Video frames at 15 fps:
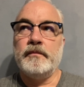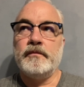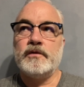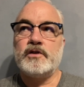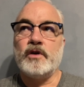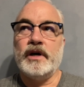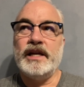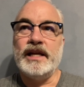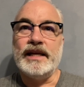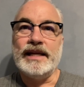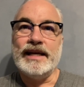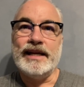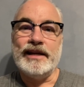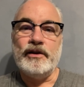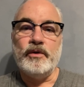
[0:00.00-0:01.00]
so I didn't
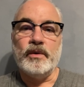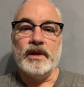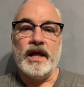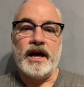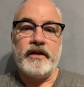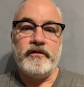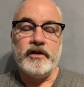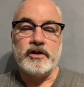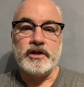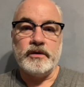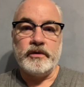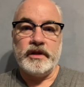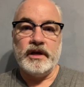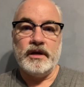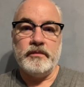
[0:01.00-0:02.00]
get to do a lot of fishing
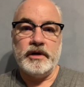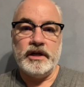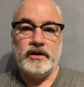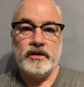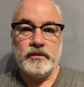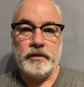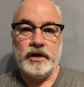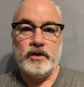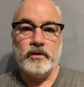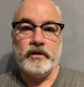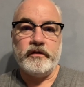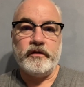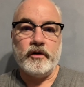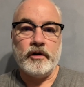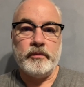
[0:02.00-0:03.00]
with him, but he took me to a
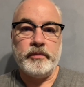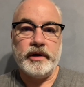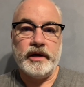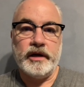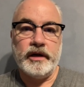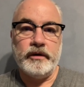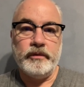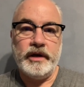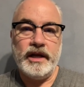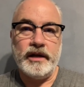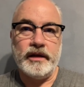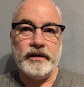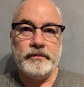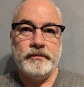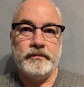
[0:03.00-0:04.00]
farm pond. We had
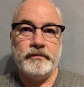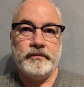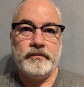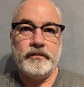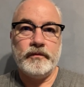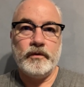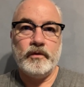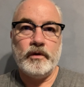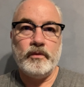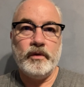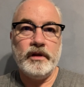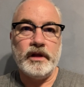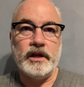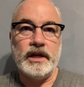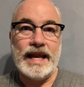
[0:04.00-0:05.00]
a
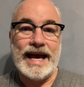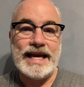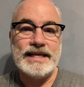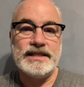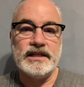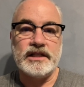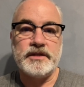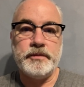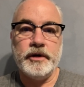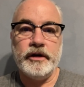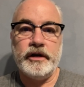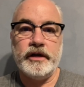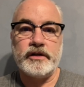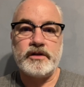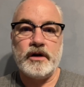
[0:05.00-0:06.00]
really nice
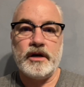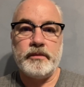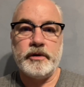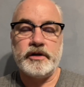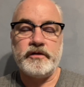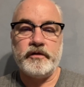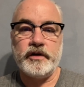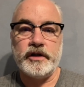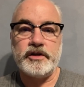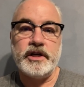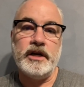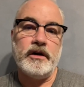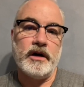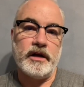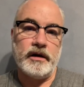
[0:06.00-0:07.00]
experience, caught a bunch of fish.
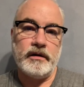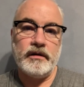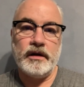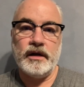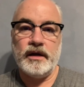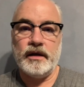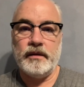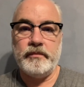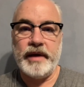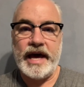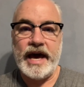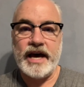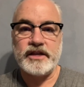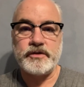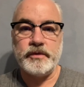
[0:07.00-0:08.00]
He caught
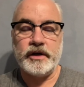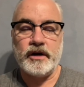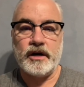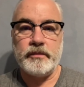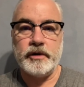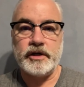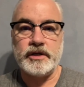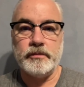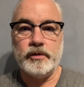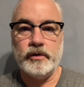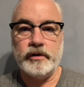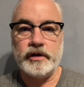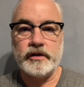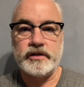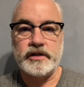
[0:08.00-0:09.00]
bass. We caught a bunch of
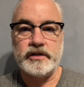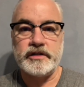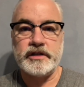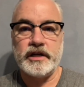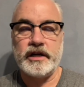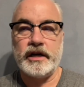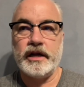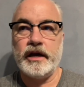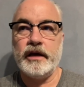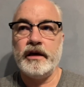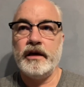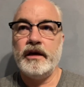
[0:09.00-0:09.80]
bluegills, his son and I.